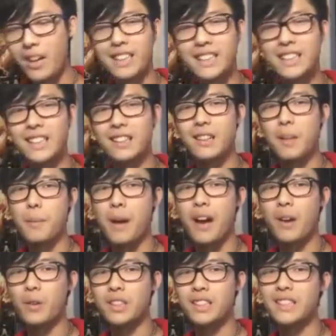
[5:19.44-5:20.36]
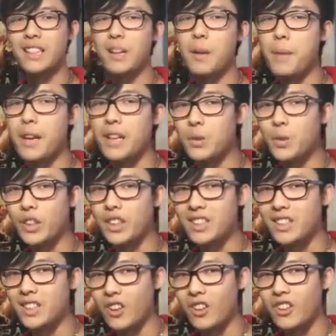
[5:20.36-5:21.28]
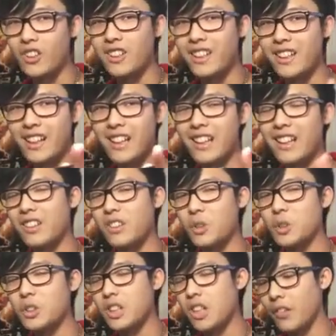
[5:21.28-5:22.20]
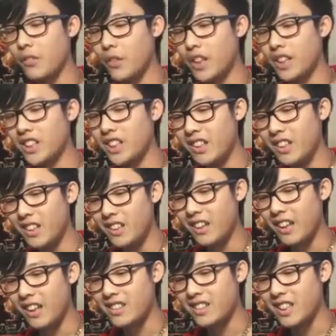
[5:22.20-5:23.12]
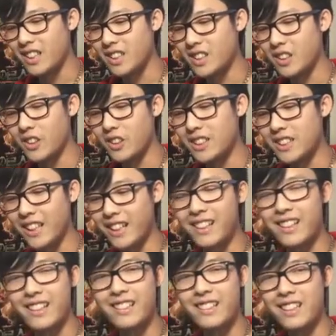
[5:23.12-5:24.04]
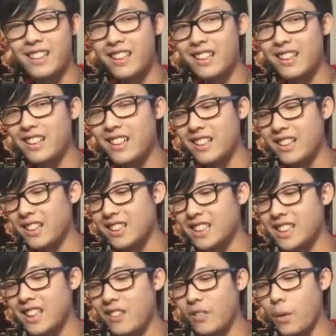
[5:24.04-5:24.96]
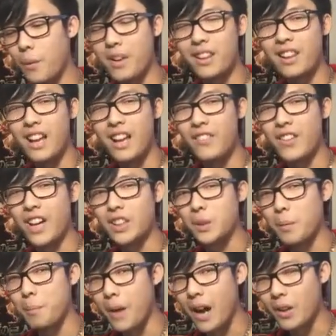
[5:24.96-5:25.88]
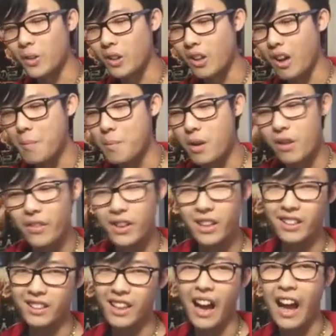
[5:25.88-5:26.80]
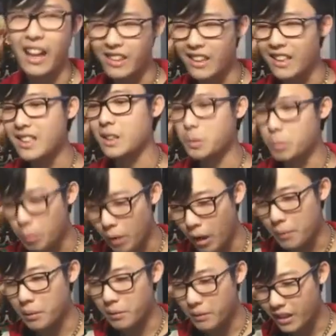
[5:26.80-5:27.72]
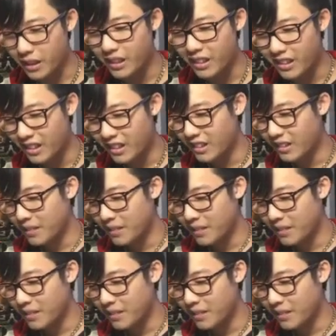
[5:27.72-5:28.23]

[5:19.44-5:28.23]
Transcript: when I sent the Pyrus Batrix starter deck news coverage that this looks like the a scene from a live-action Bakugan movie? Yeah, this is probably...